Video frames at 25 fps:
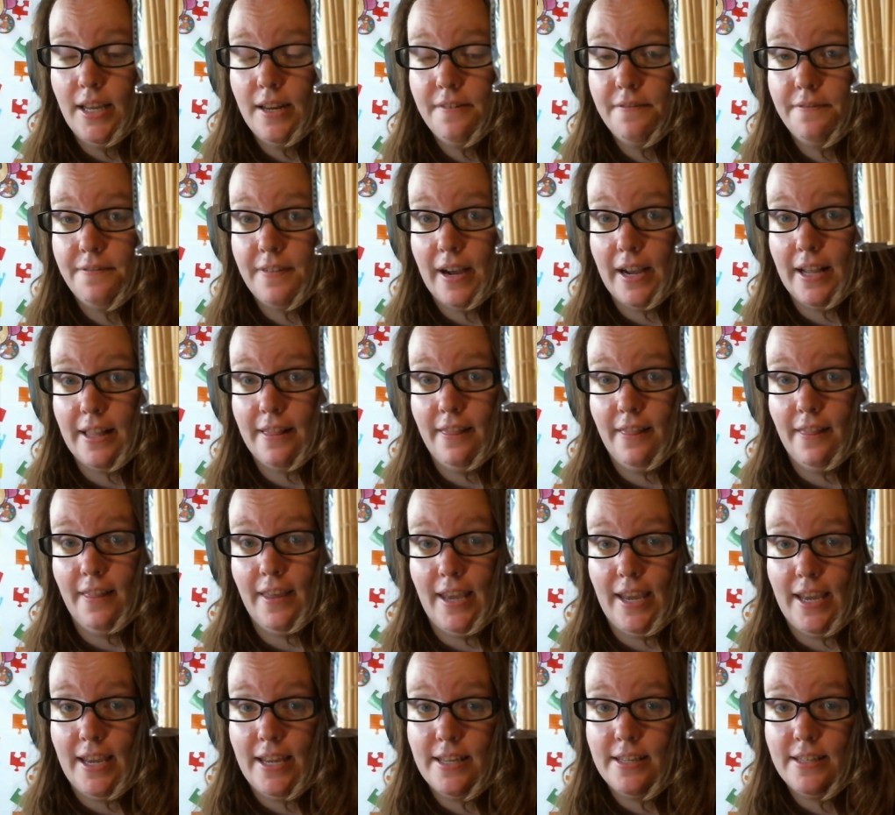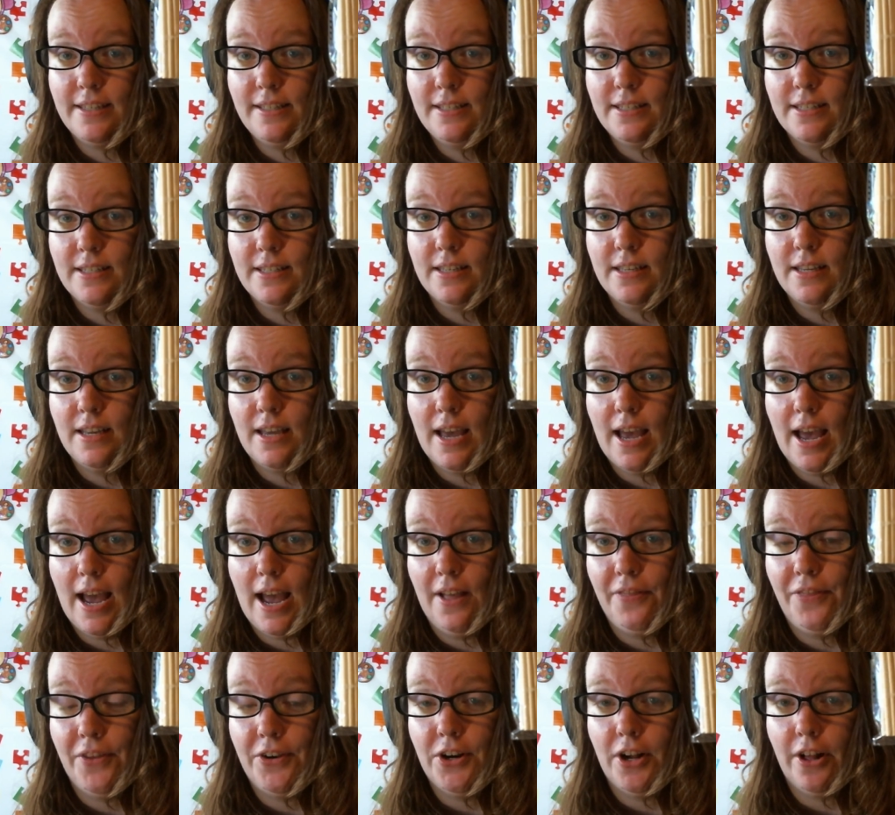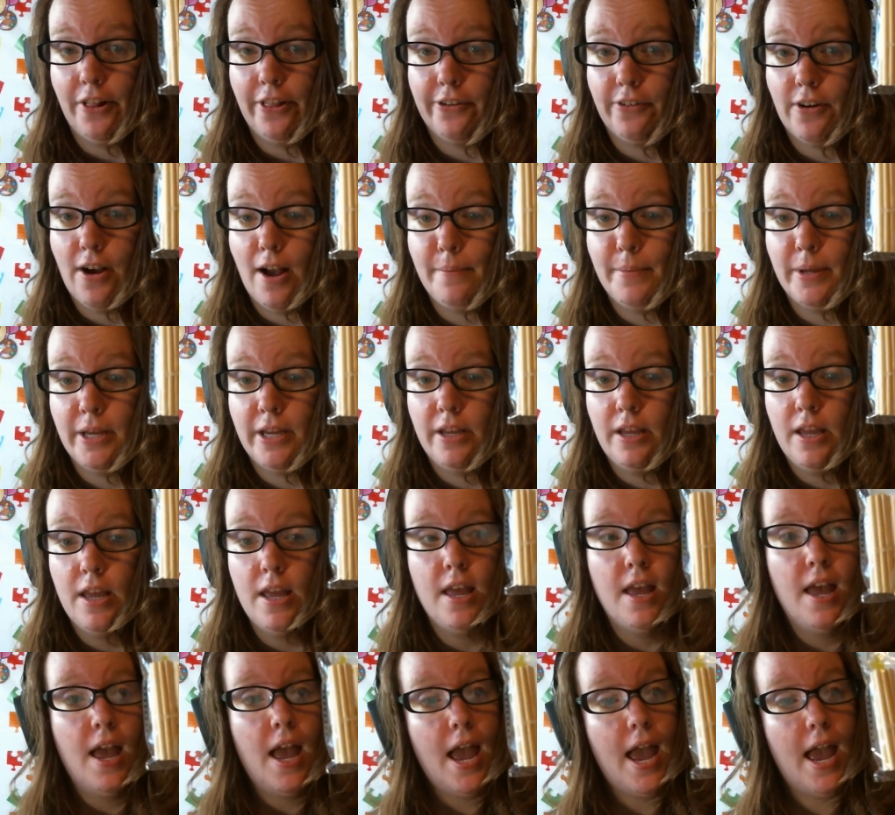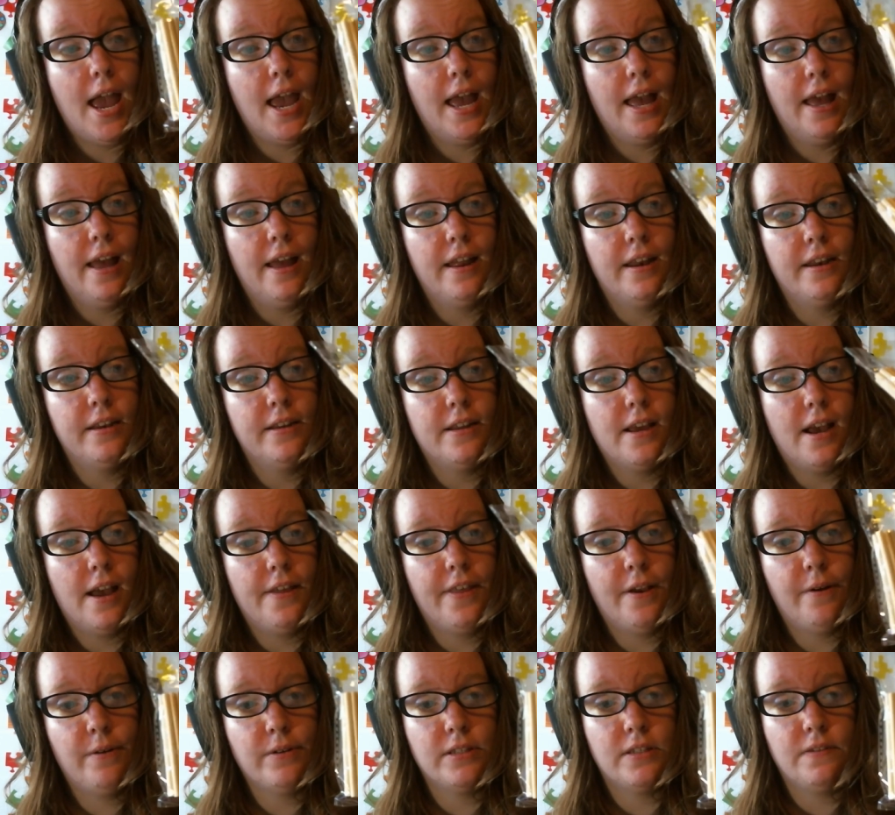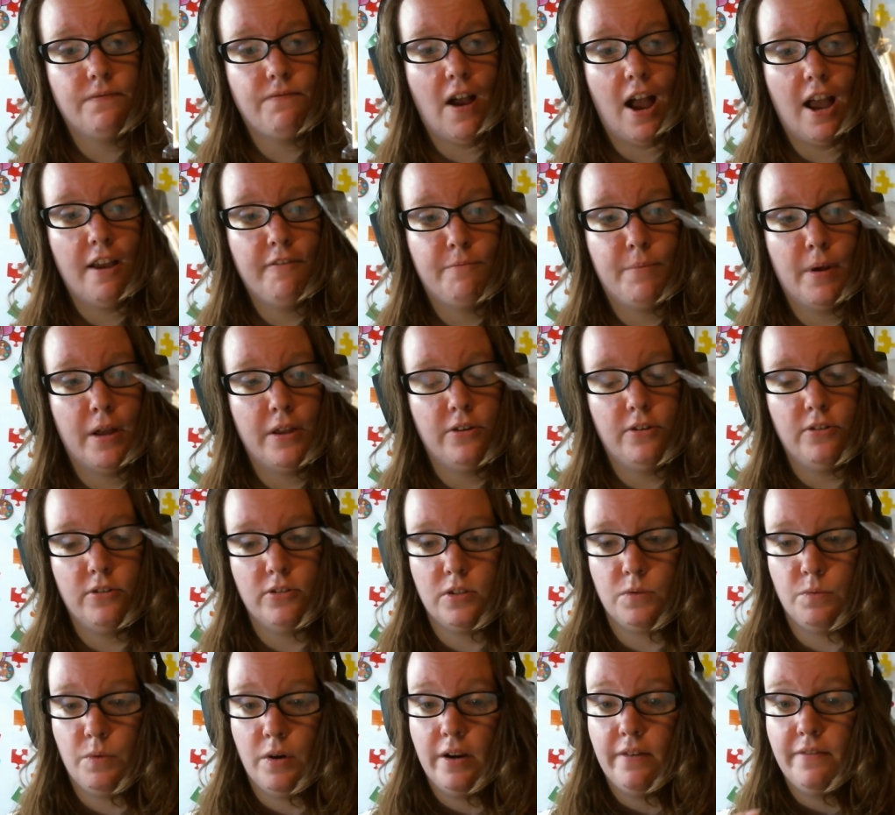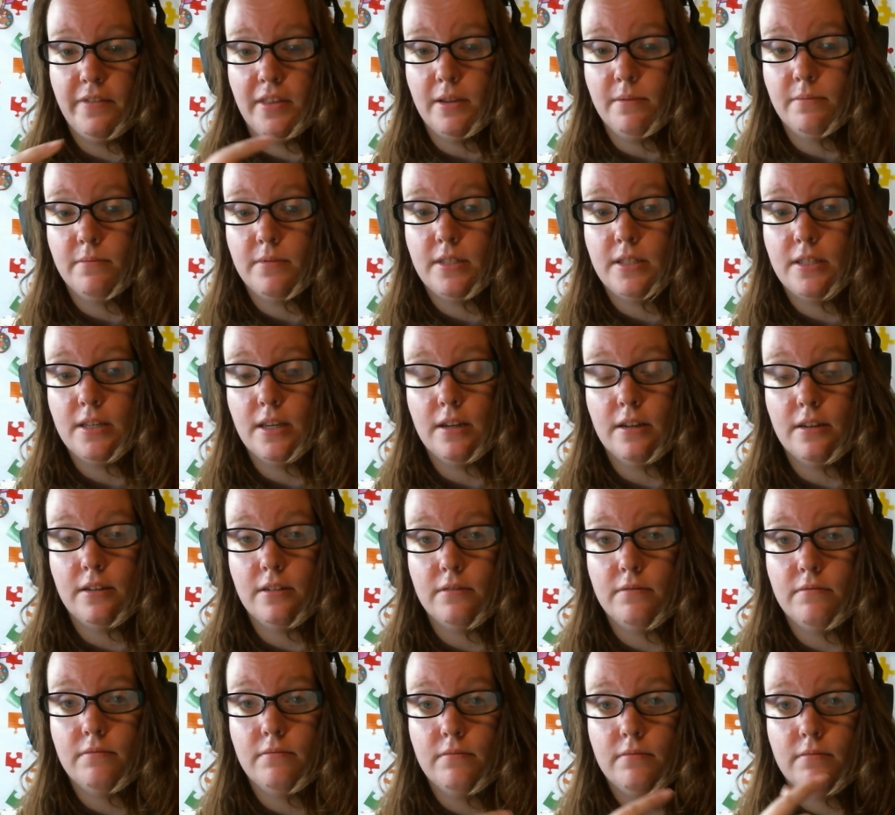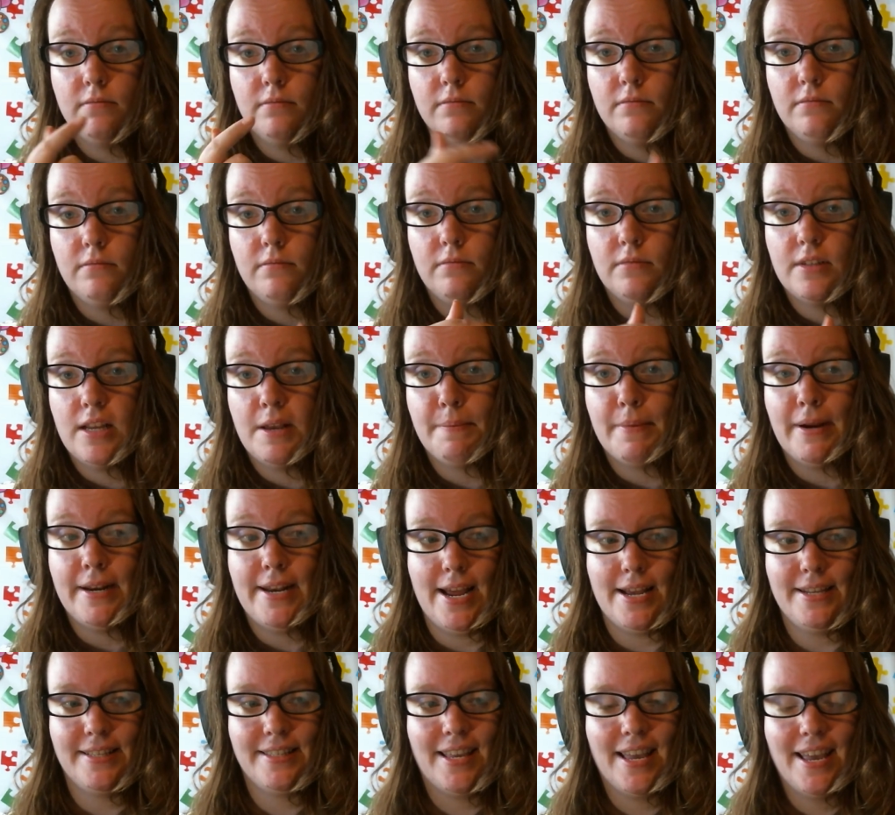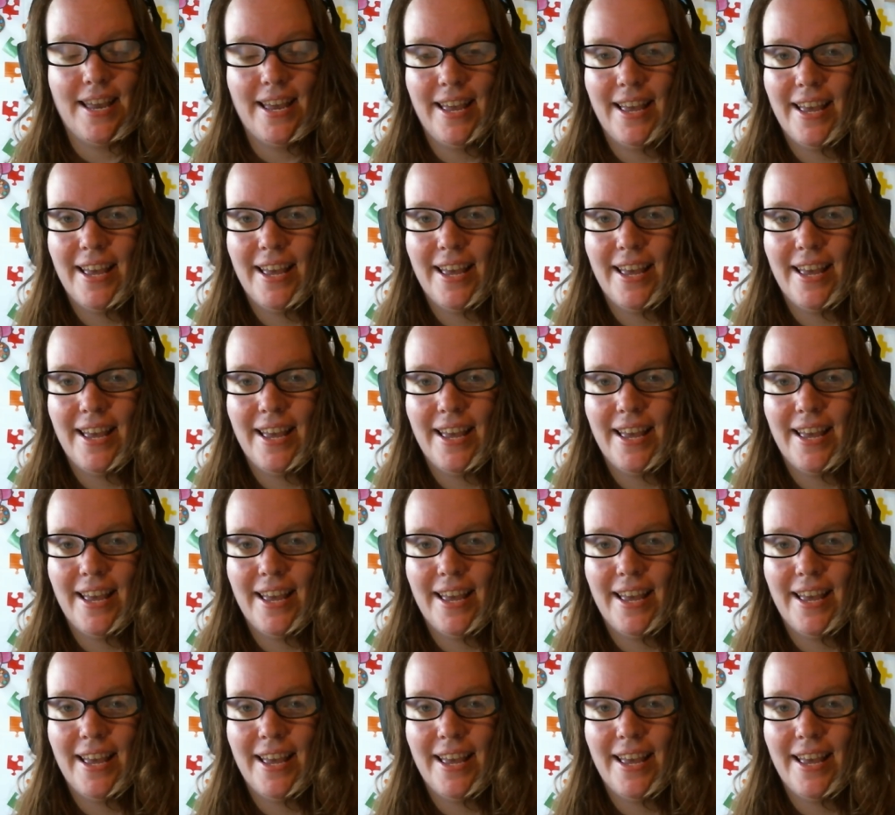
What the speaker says: find these at the Dollarama, and there was 5 bundles, one of them still in my desk.